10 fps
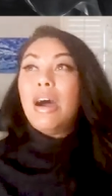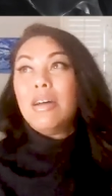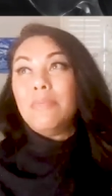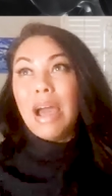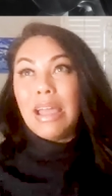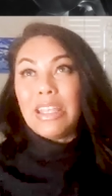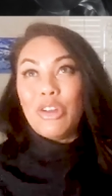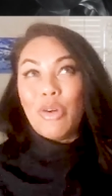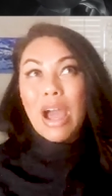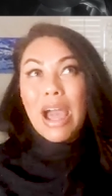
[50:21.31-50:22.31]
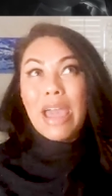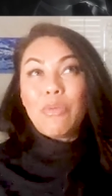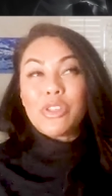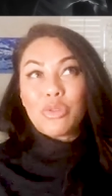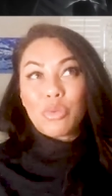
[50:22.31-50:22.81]
um you know i
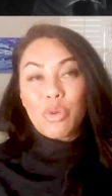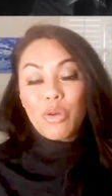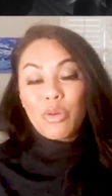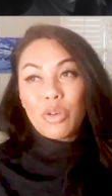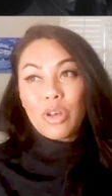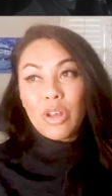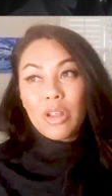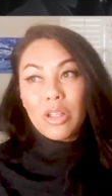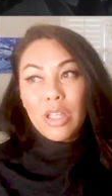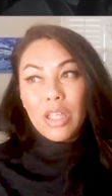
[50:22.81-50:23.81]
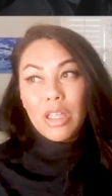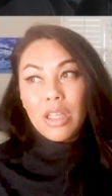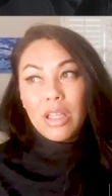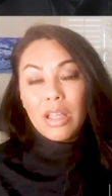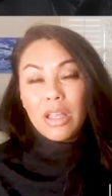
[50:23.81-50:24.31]
was thrown
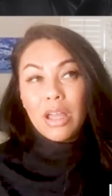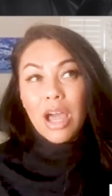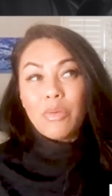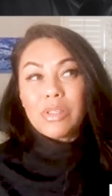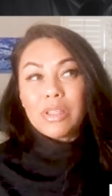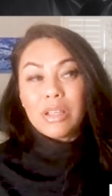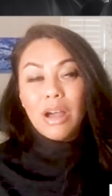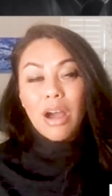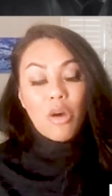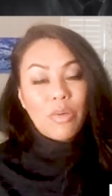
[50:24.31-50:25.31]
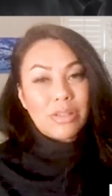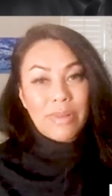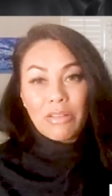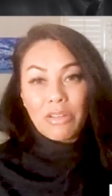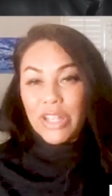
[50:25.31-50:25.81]
i was always
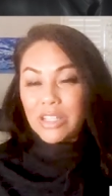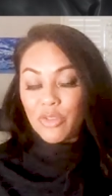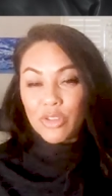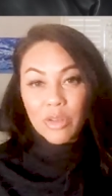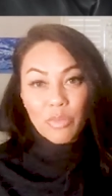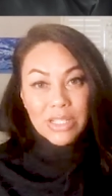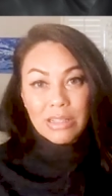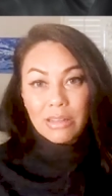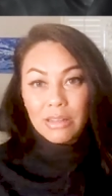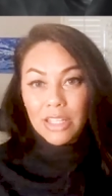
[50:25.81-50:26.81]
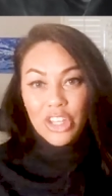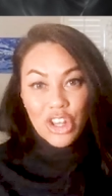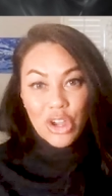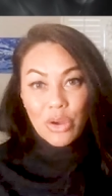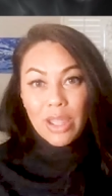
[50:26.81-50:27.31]
around greats for some reason you
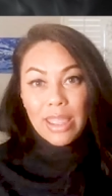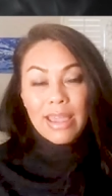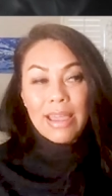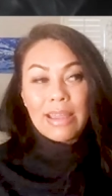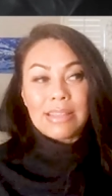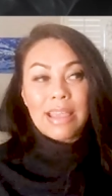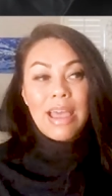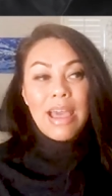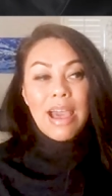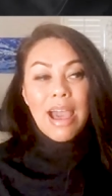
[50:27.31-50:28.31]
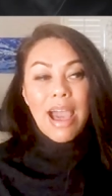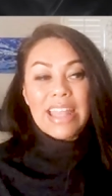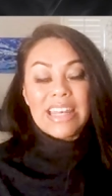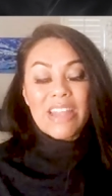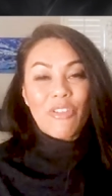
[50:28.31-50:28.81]
know and
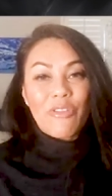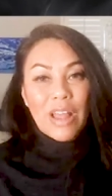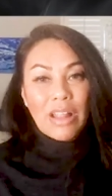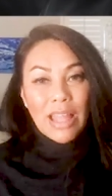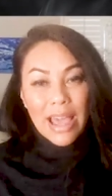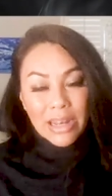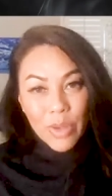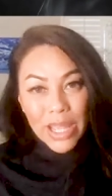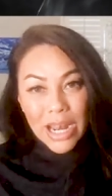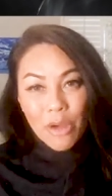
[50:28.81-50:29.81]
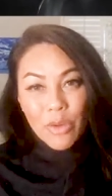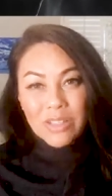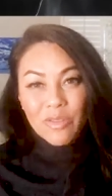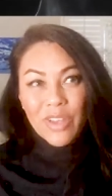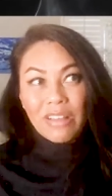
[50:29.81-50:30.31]
i never felt adequate i
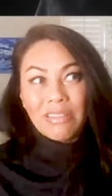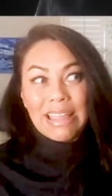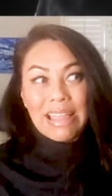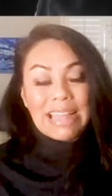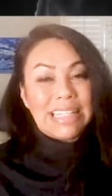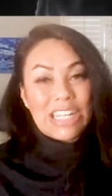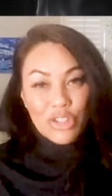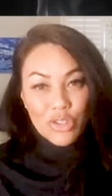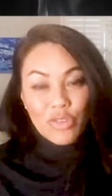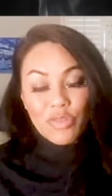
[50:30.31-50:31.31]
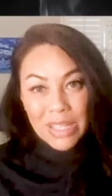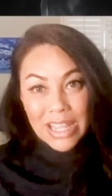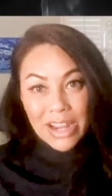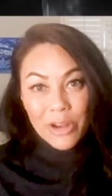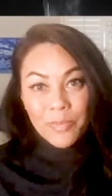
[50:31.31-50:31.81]
always felt like i didn't deserve to be
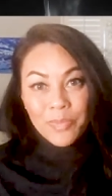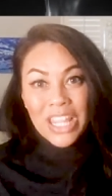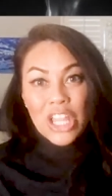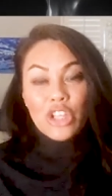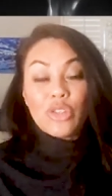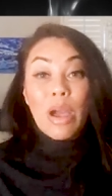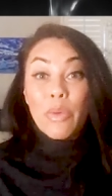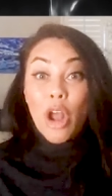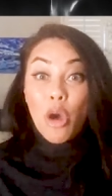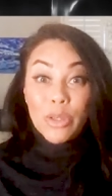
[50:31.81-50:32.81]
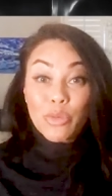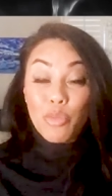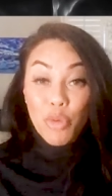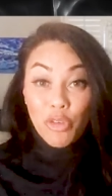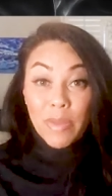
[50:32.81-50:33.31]
there so i would always
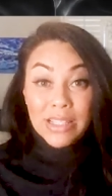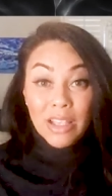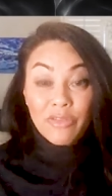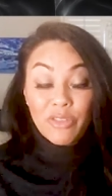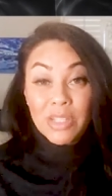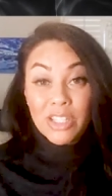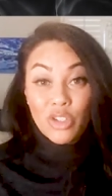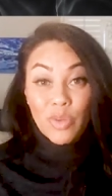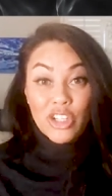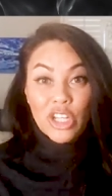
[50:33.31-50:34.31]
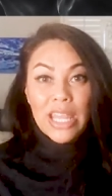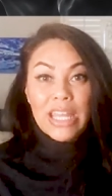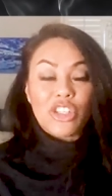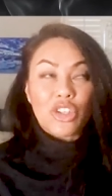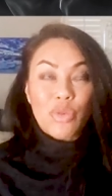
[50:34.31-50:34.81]
remove myself from the situation
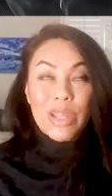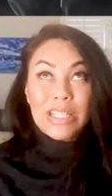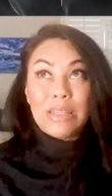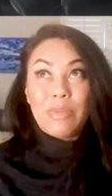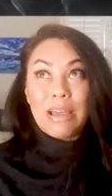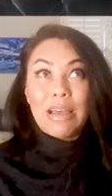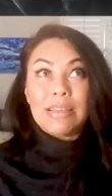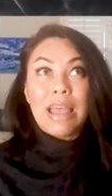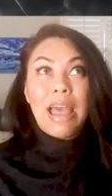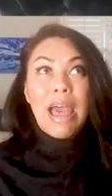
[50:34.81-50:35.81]
and it's crazy because